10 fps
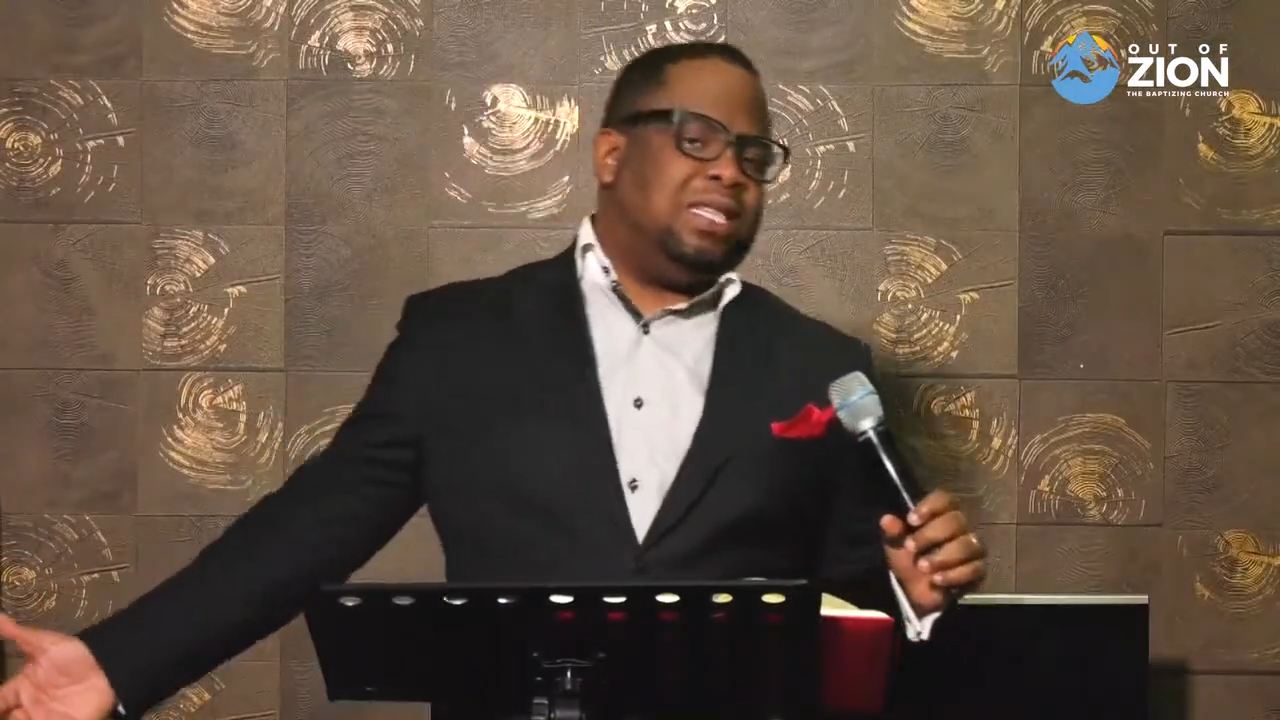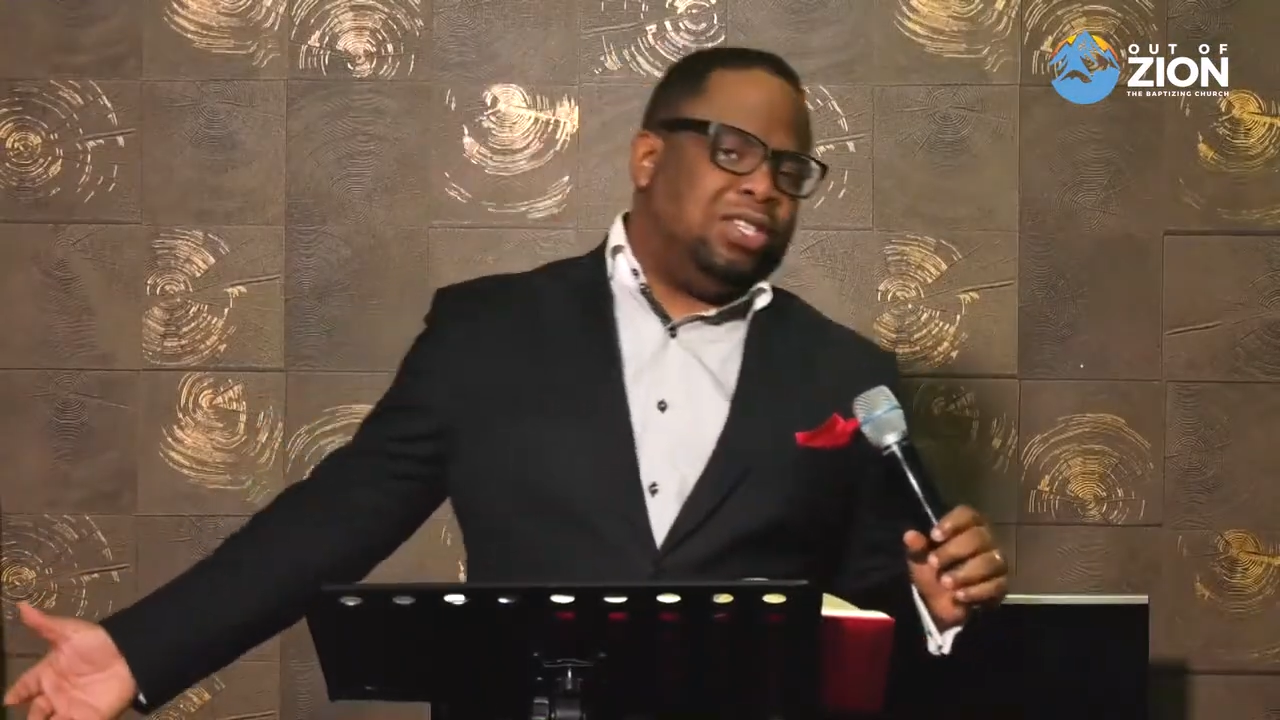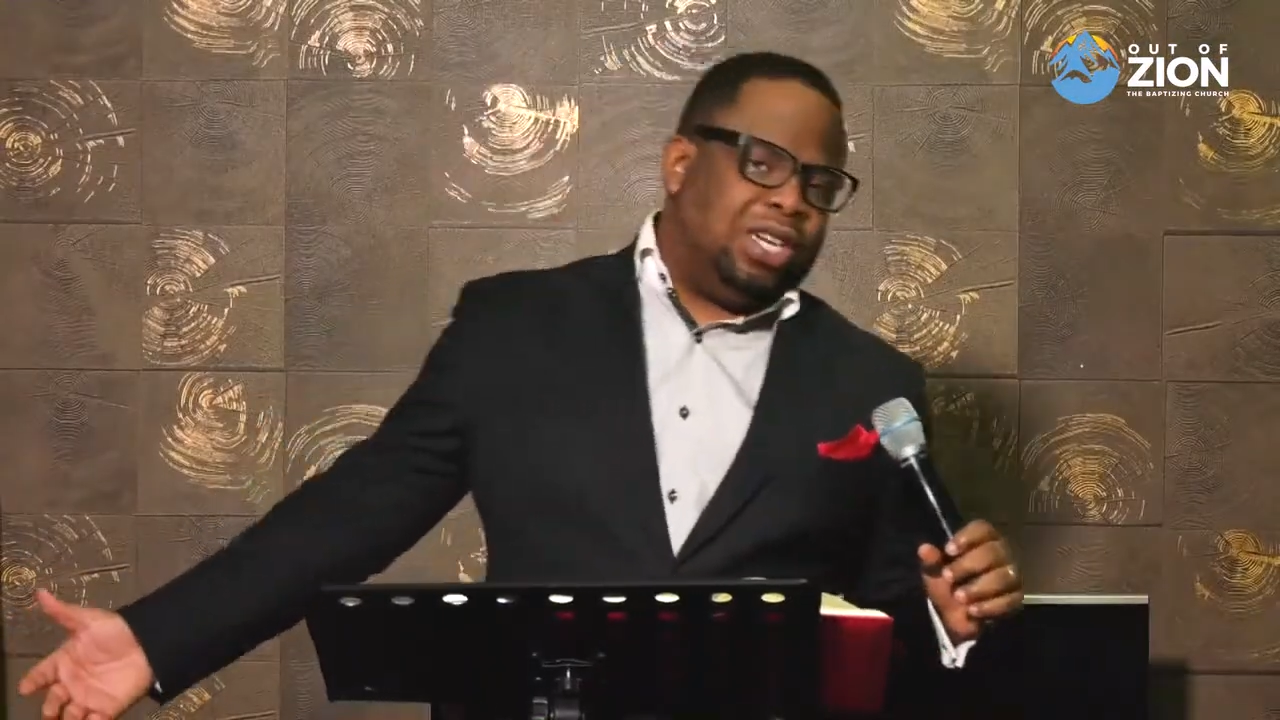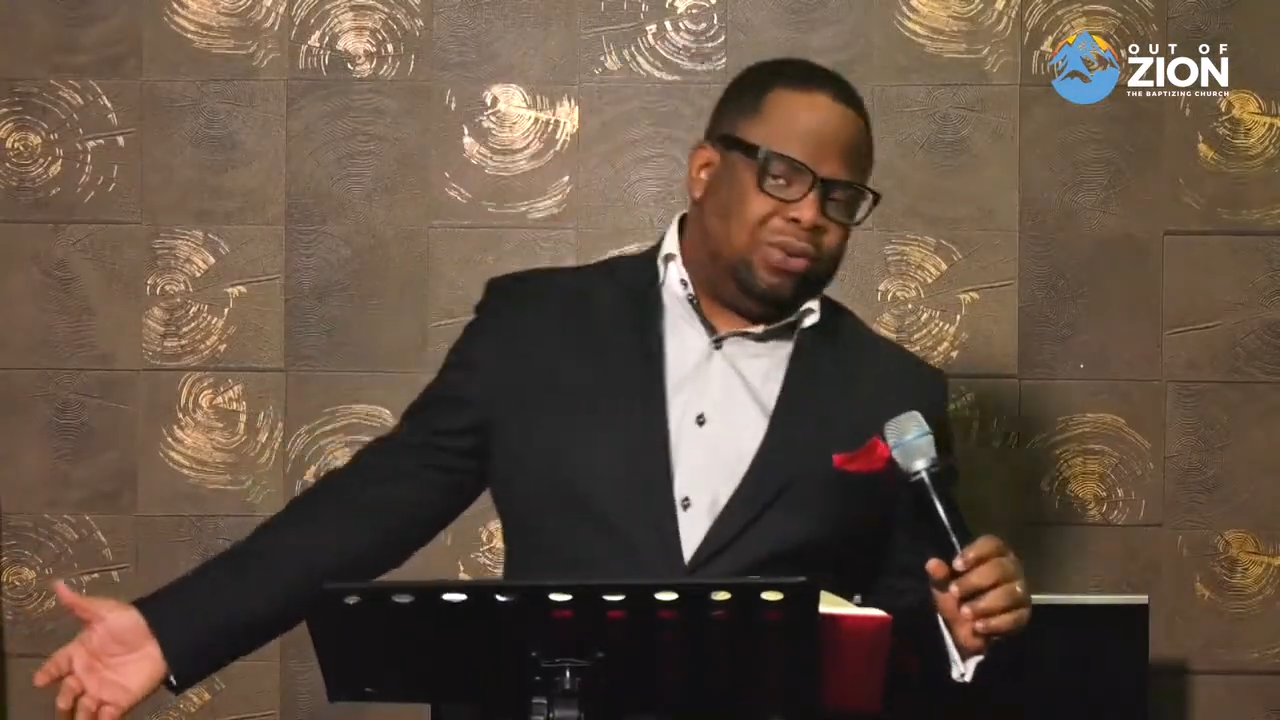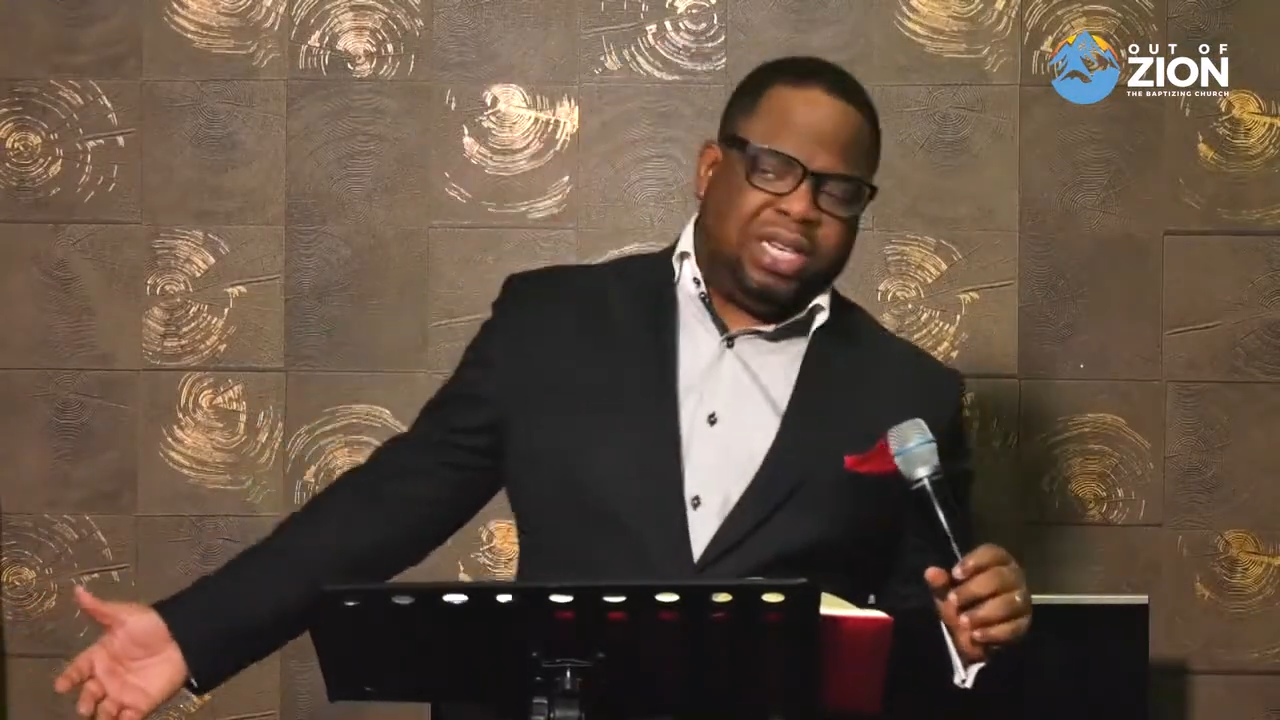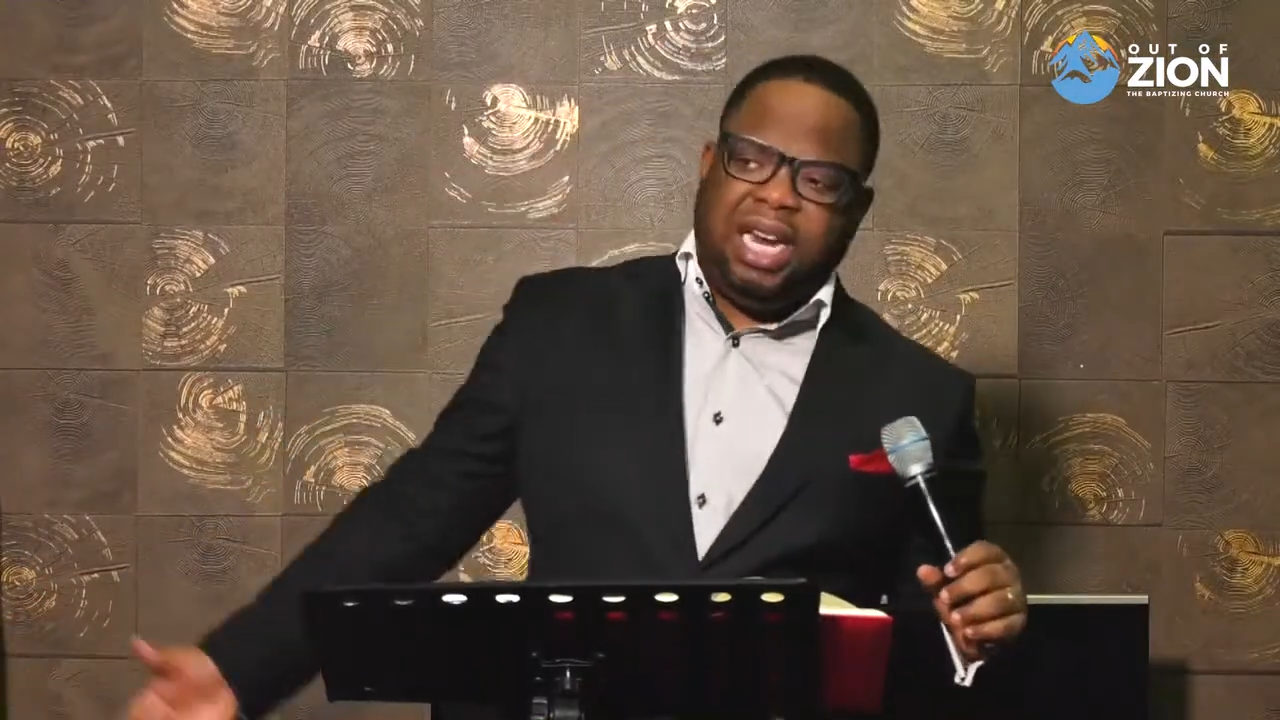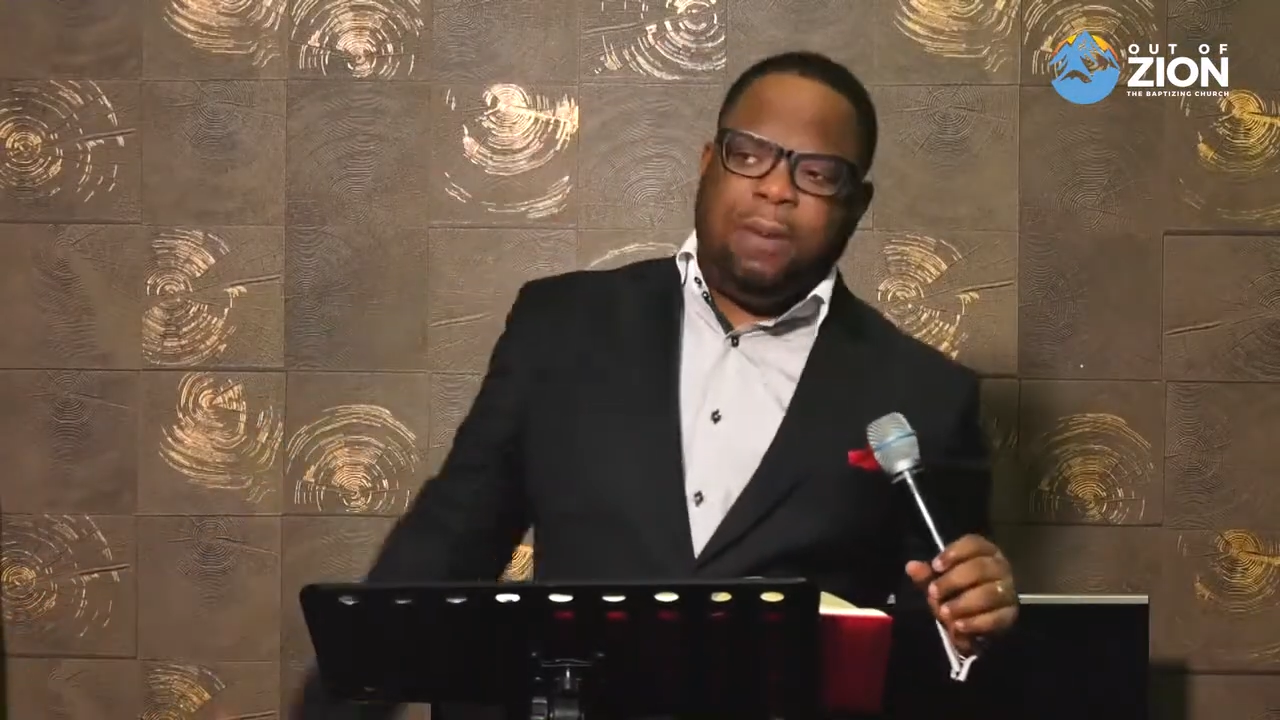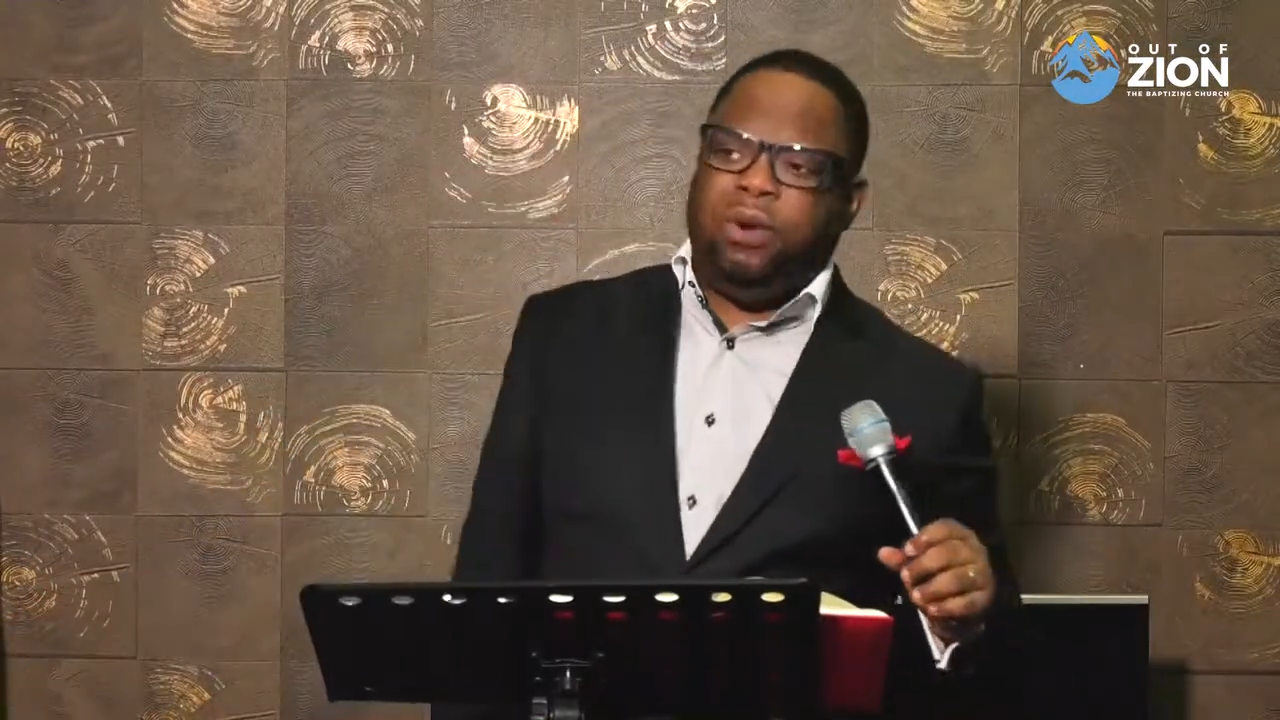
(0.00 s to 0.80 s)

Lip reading: in Jerusalem,